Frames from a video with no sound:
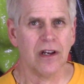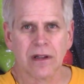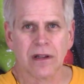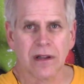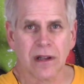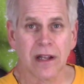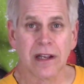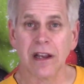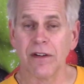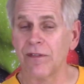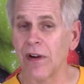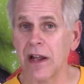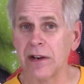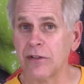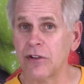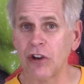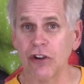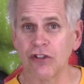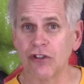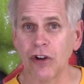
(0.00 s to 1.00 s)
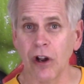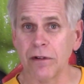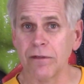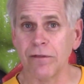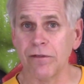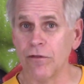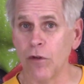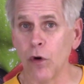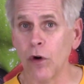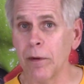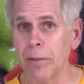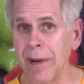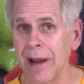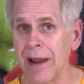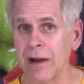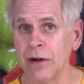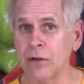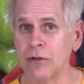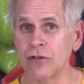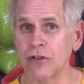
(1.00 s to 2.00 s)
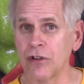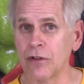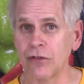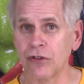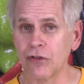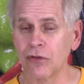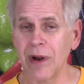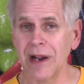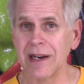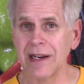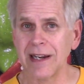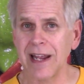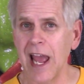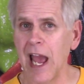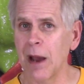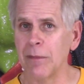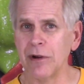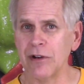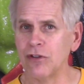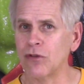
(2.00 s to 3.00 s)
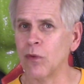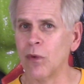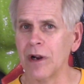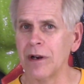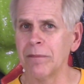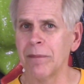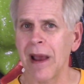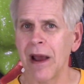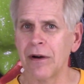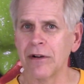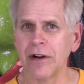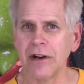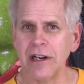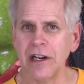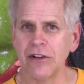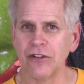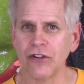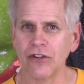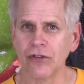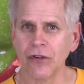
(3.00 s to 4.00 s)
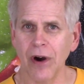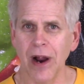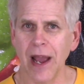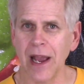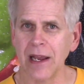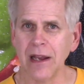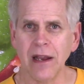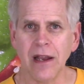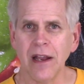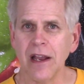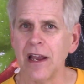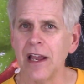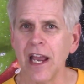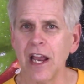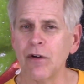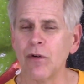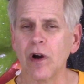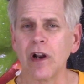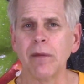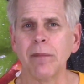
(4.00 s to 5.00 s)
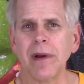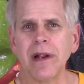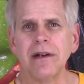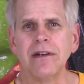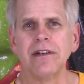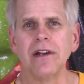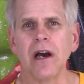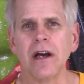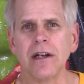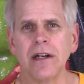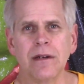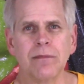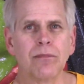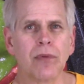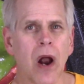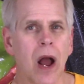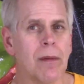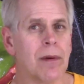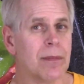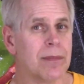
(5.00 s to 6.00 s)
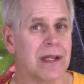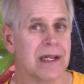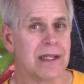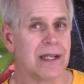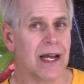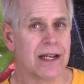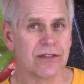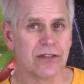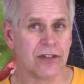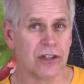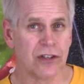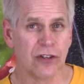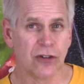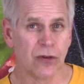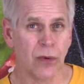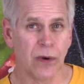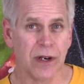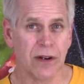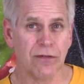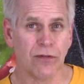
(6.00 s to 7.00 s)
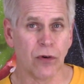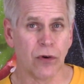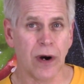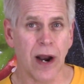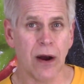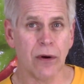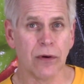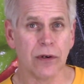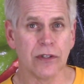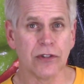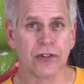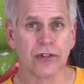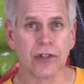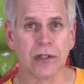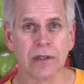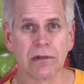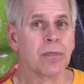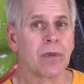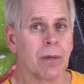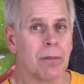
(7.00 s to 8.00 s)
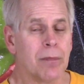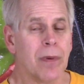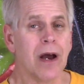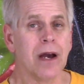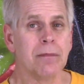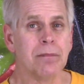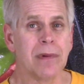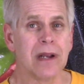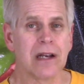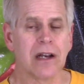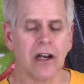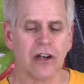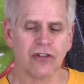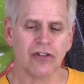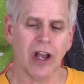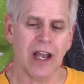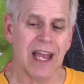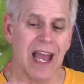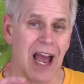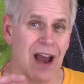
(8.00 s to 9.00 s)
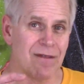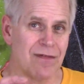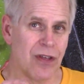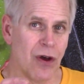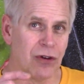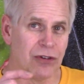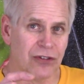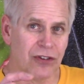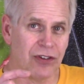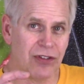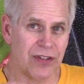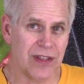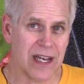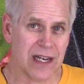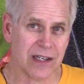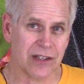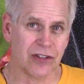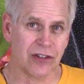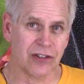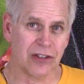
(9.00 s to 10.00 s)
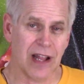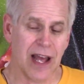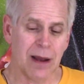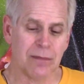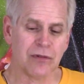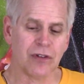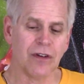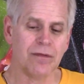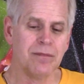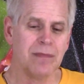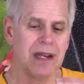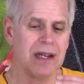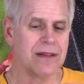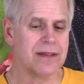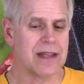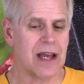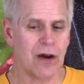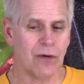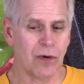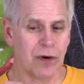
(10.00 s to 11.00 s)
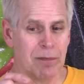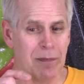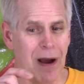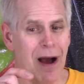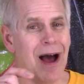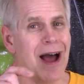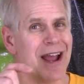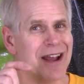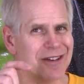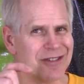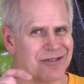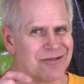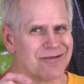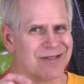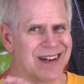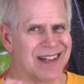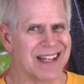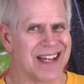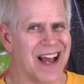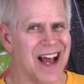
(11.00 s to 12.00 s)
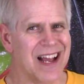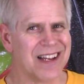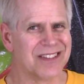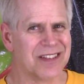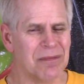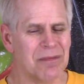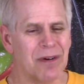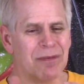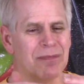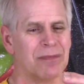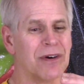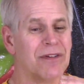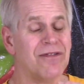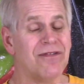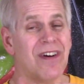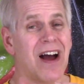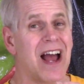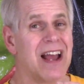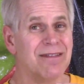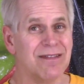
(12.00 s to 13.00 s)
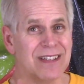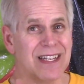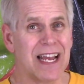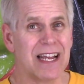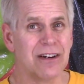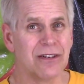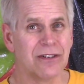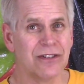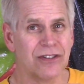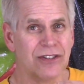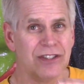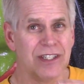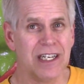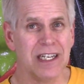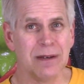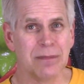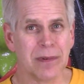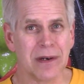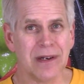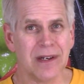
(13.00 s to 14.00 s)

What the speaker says: Like if I'd just done 4 pounds of shredded cabbage, 1 pound on each tray, it would have been done in probably less than 24 hours. But because I have those thick slabs of meat that were piled really high, some of them are 5 layers deep,